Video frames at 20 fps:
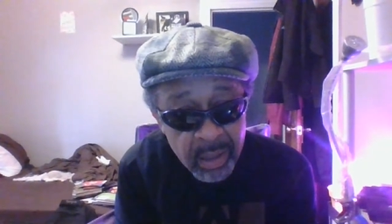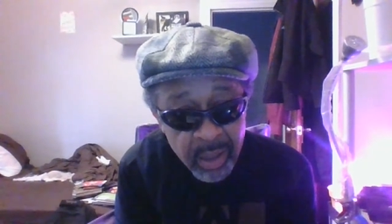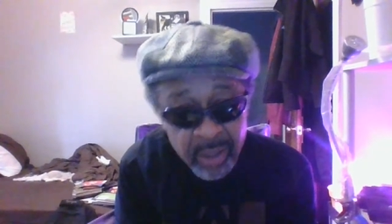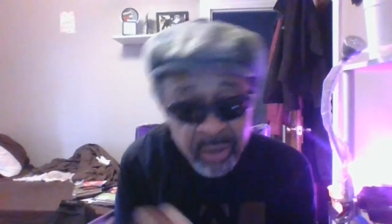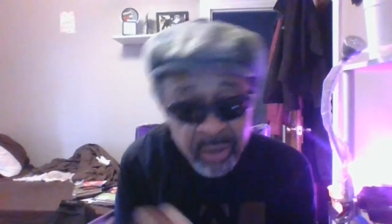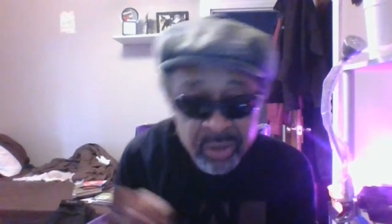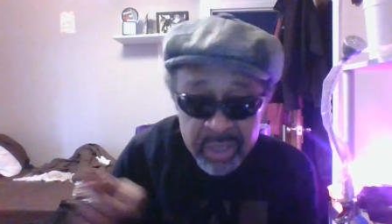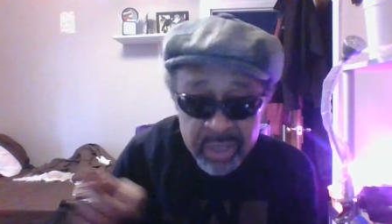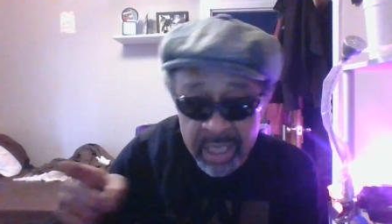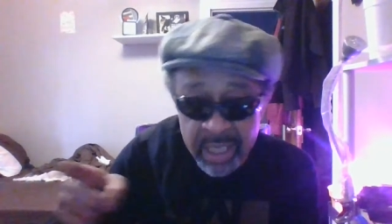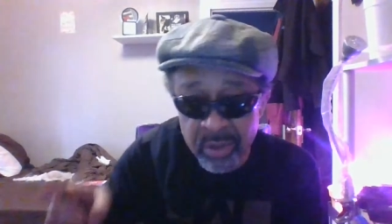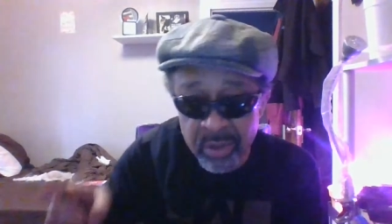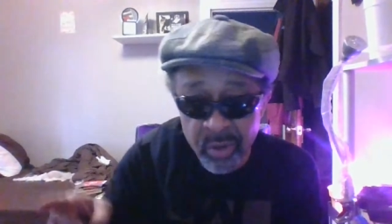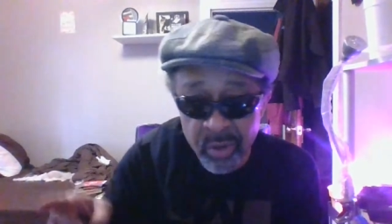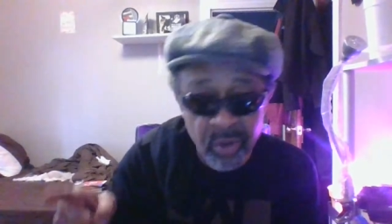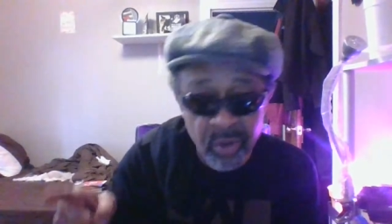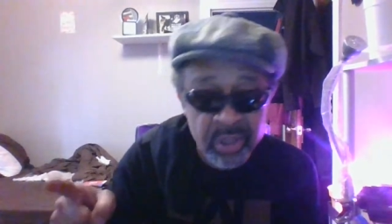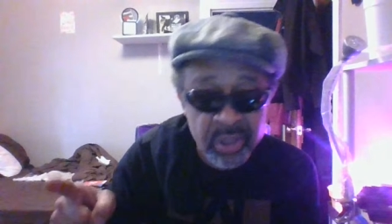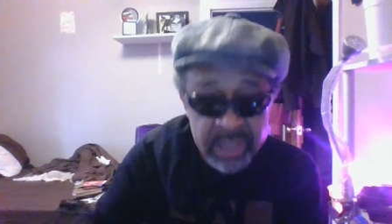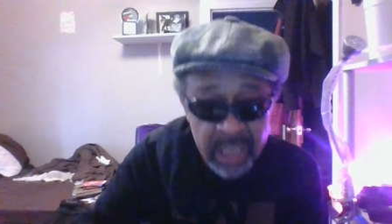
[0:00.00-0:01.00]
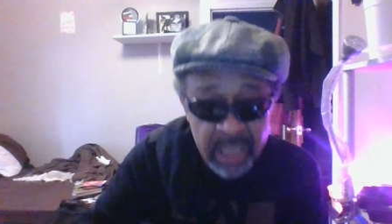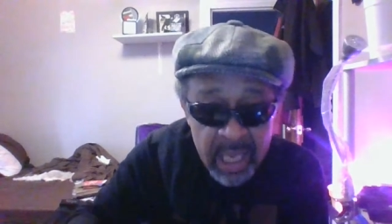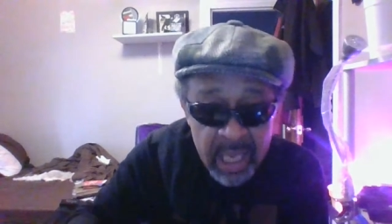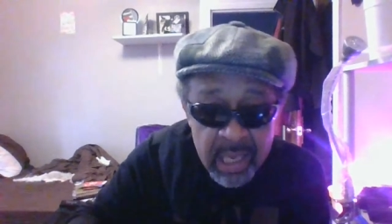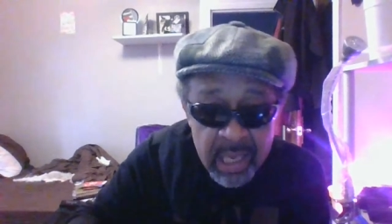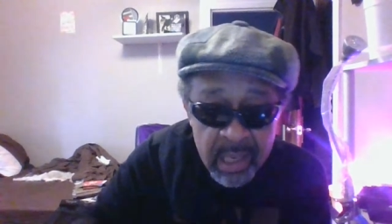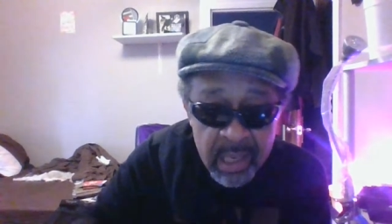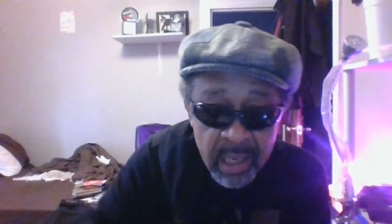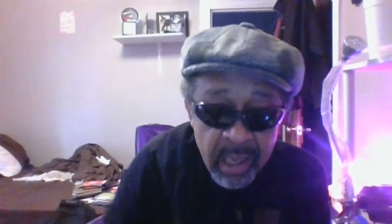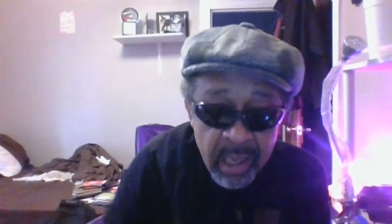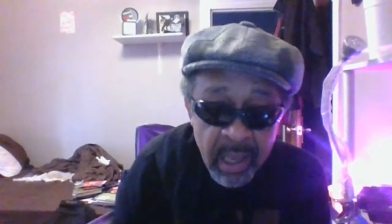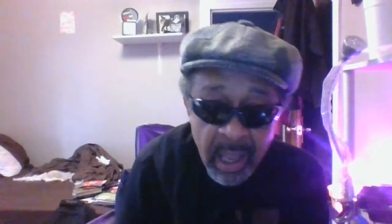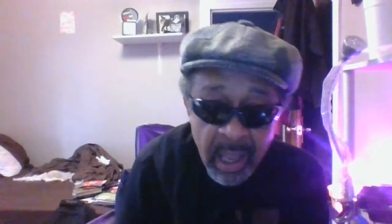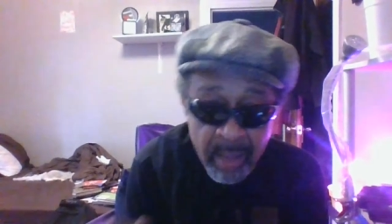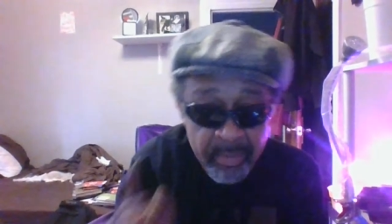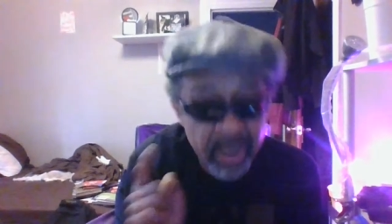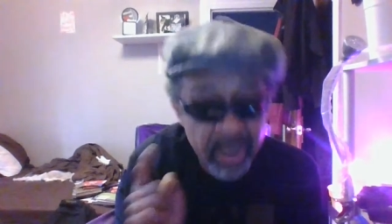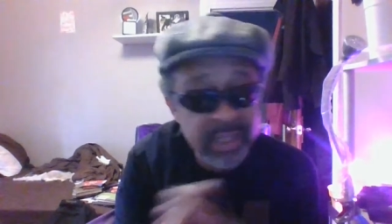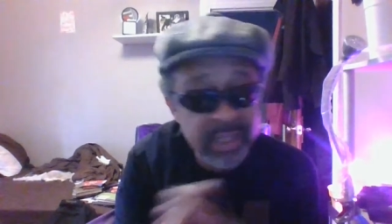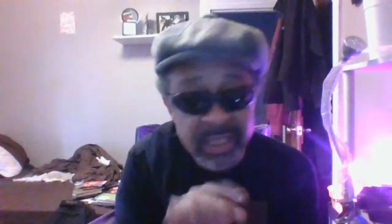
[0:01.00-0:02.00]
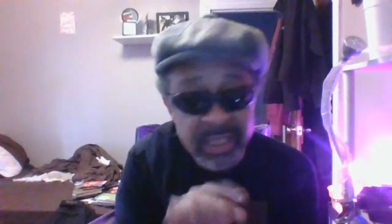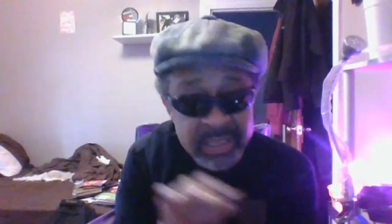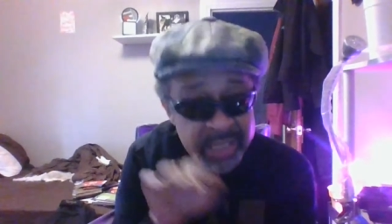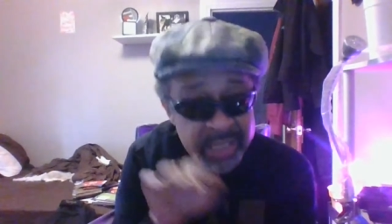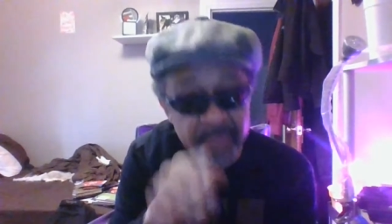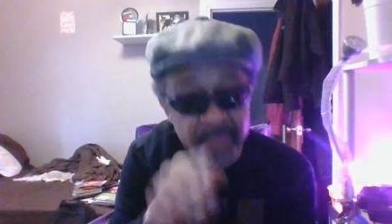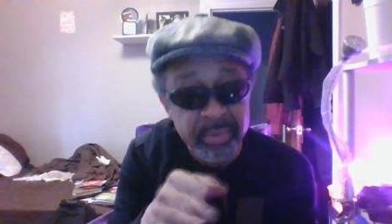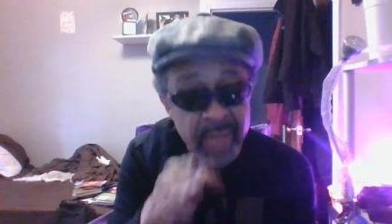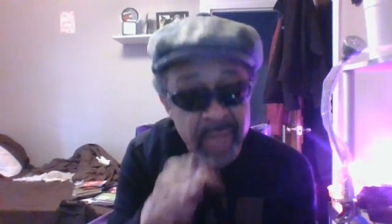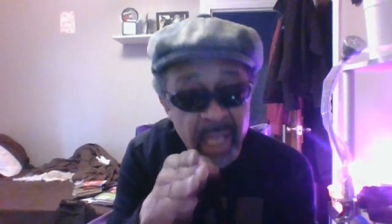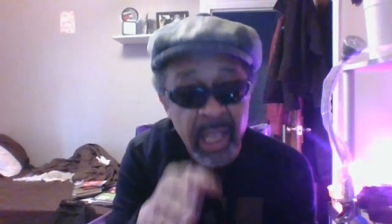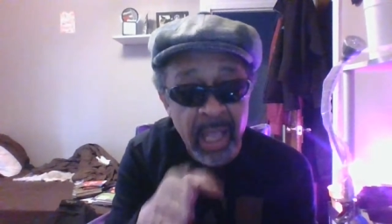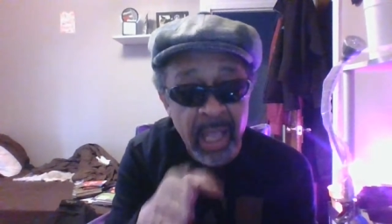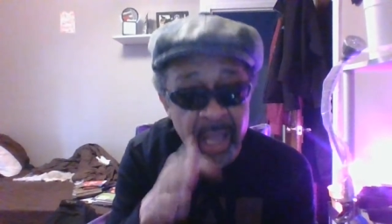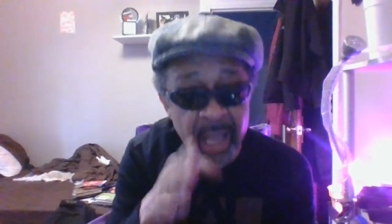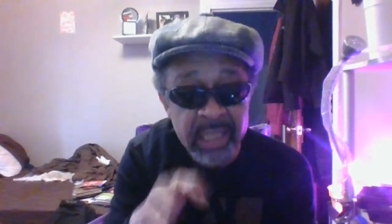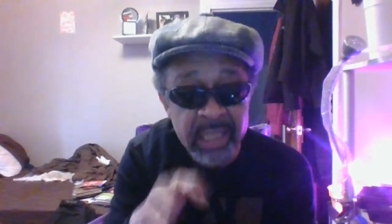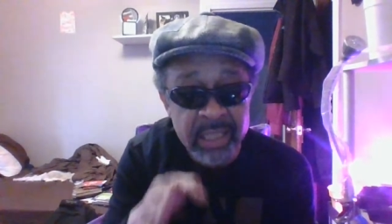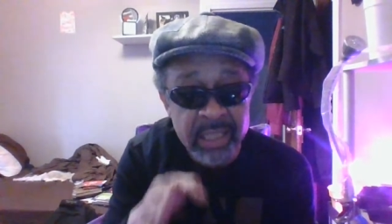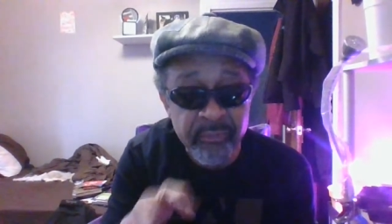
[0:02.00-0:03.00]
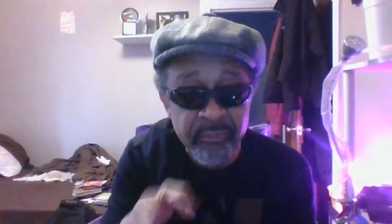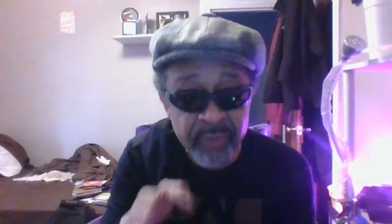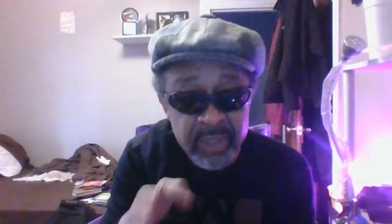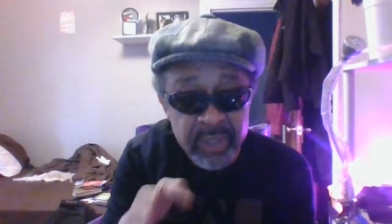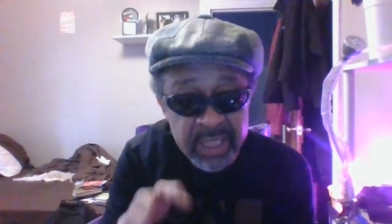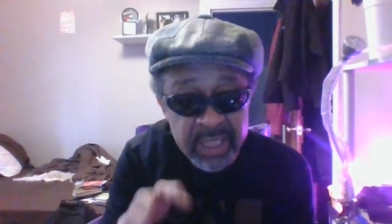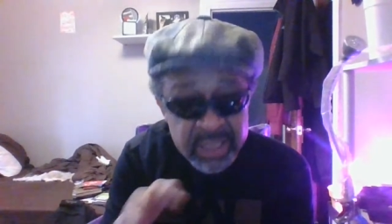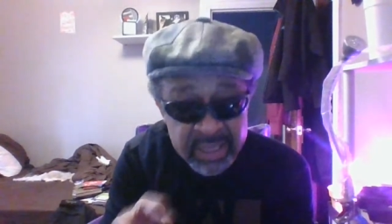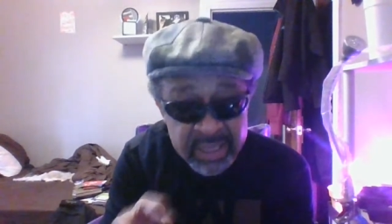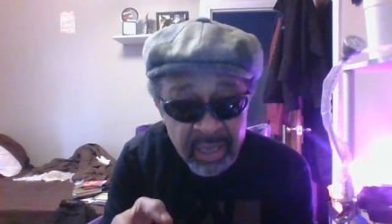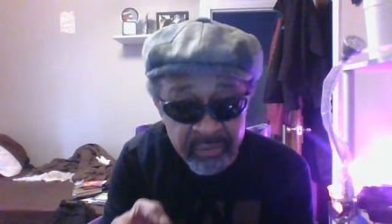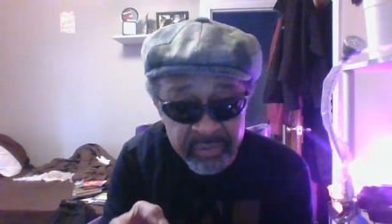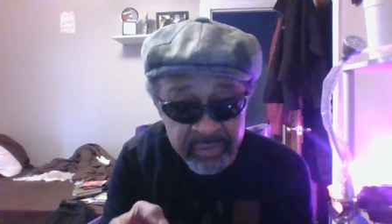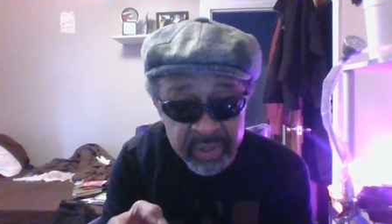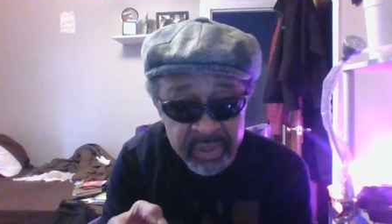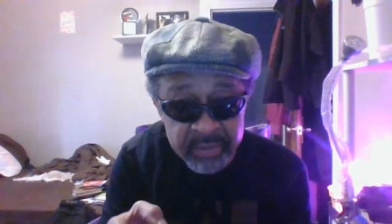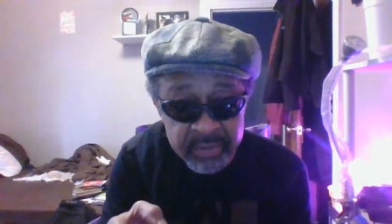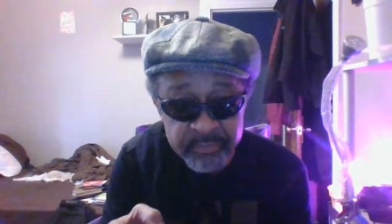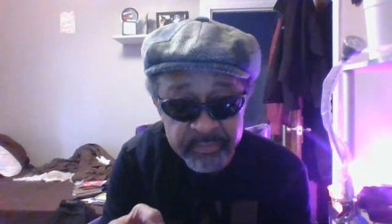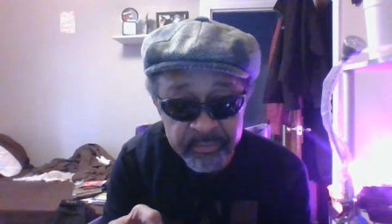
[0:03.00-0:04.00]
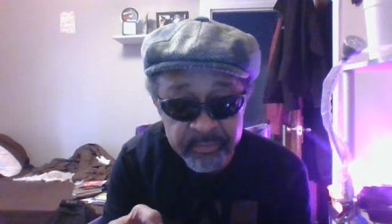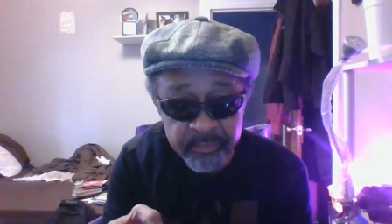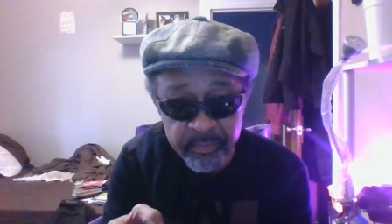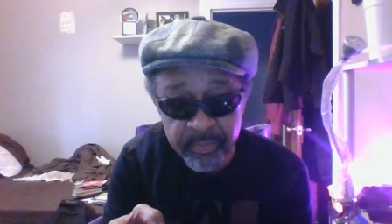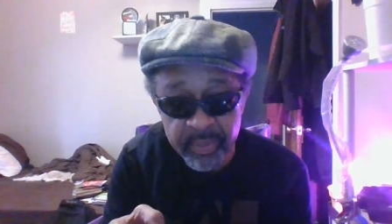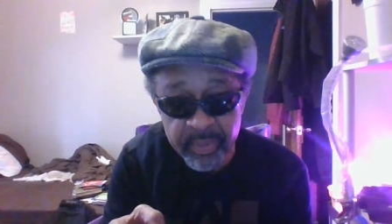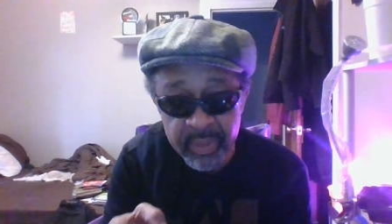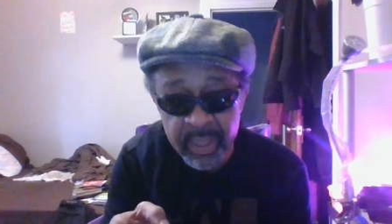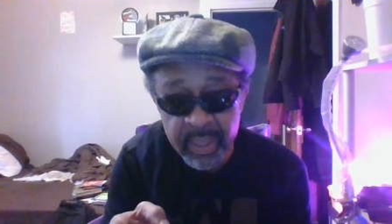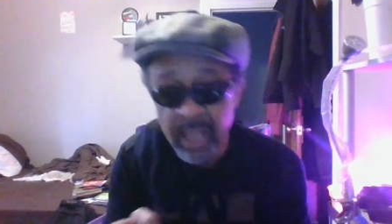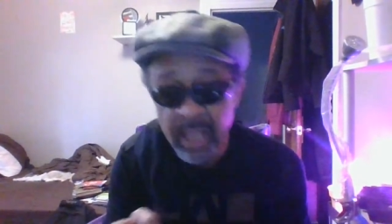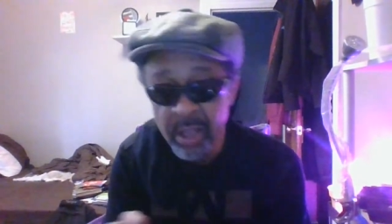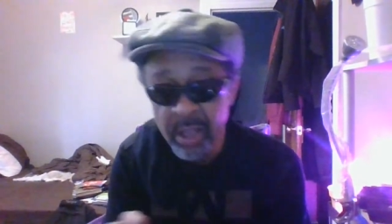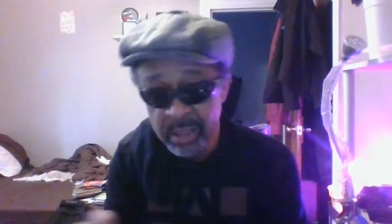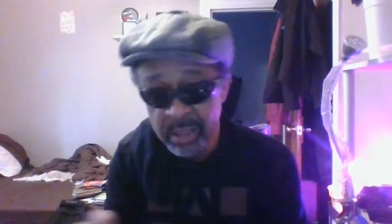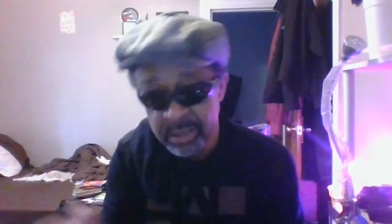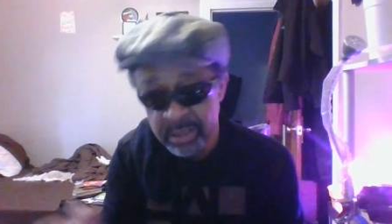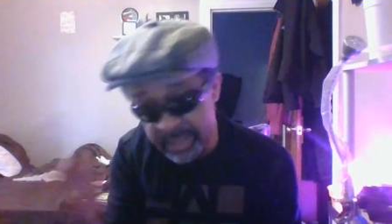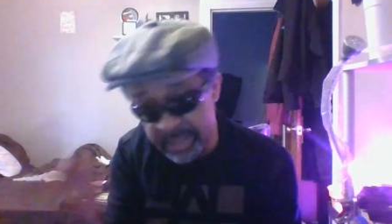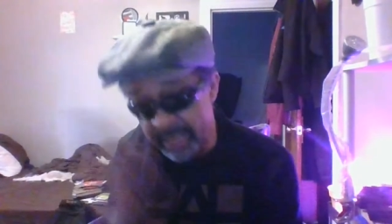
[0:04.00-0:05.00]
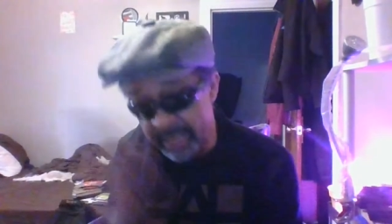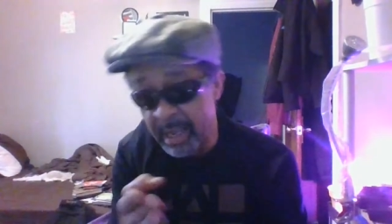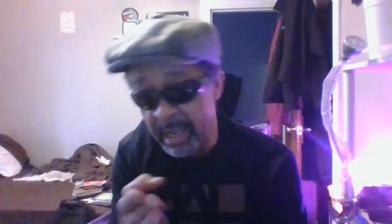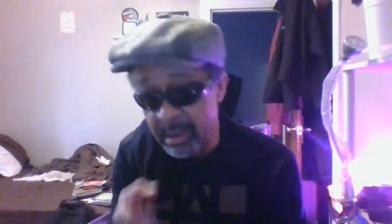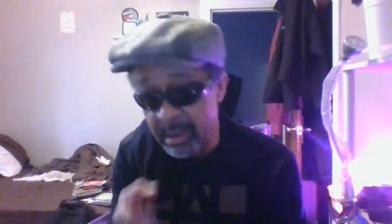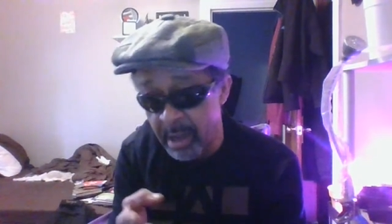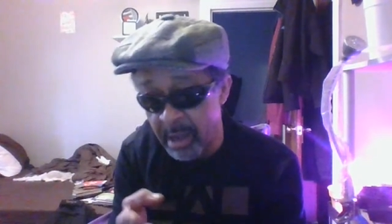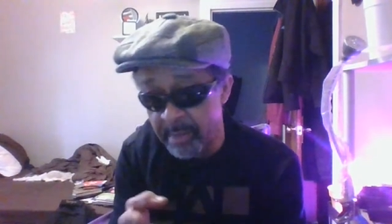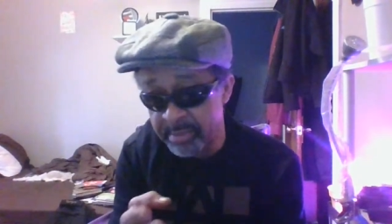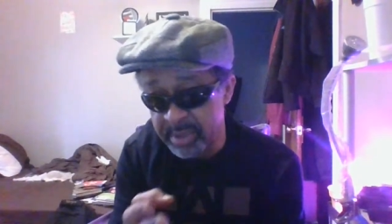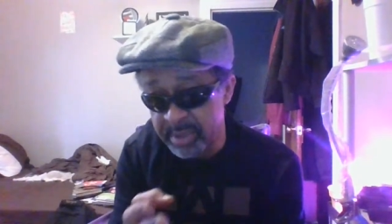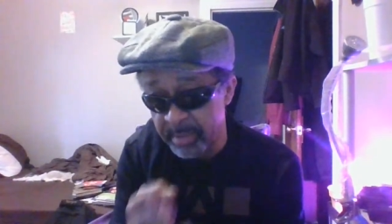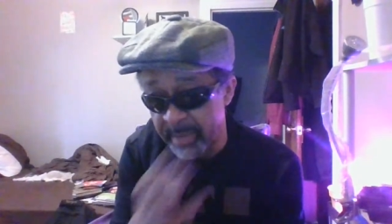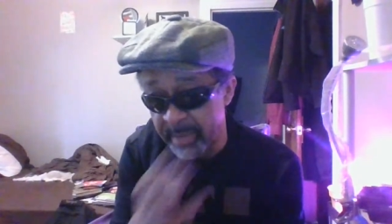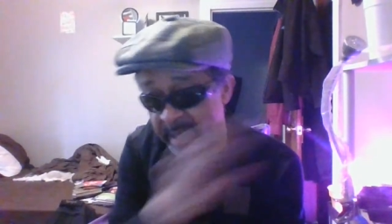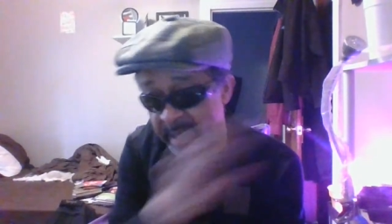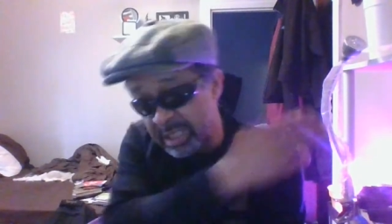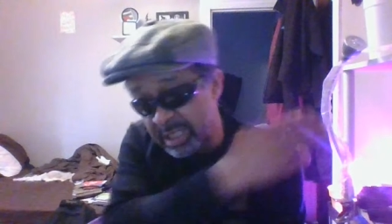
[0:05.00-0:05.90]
or you say New York City, it meant the same thing in 1857. Lincoln comes to make